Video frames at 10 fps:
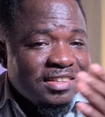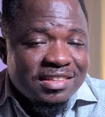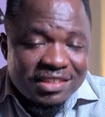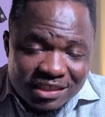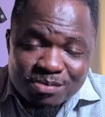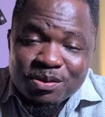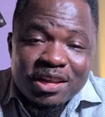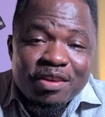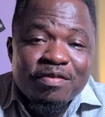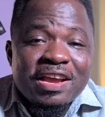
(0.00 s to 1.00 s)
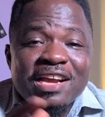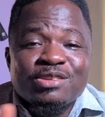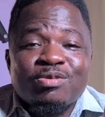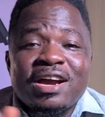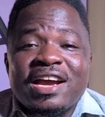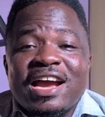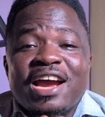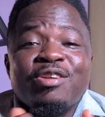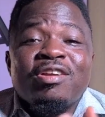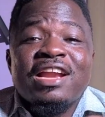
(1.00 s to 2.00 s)
this behavior is why
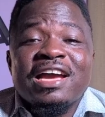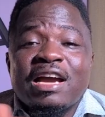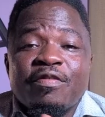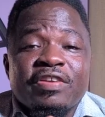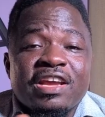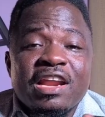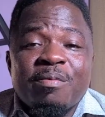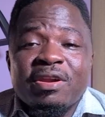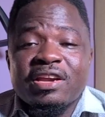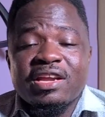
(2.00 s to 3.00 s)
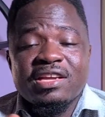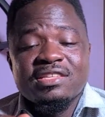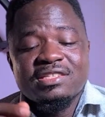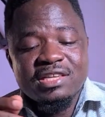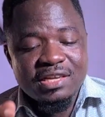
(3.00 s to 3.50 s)
I don't like African Americans.